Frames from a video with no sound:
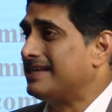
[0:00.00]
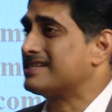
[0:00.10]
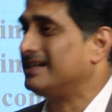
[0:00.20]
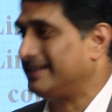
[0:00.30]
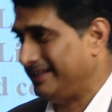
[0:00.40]

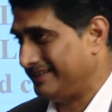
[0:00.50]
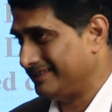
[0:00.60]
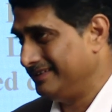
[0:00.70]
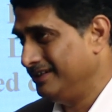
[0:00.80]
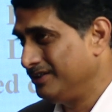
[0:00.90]
consultant
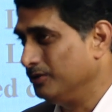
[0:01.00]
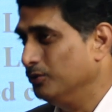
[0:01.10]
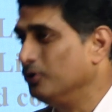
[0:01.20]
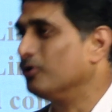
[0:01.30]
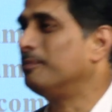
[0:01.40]

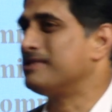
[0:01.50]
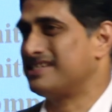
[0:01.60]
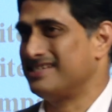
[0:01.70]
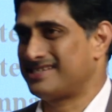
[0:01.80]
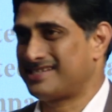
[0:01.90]
to do your
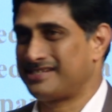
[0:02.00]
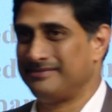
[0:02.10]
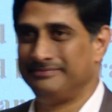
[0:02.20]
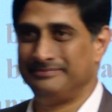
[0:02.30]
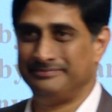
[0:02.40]
business.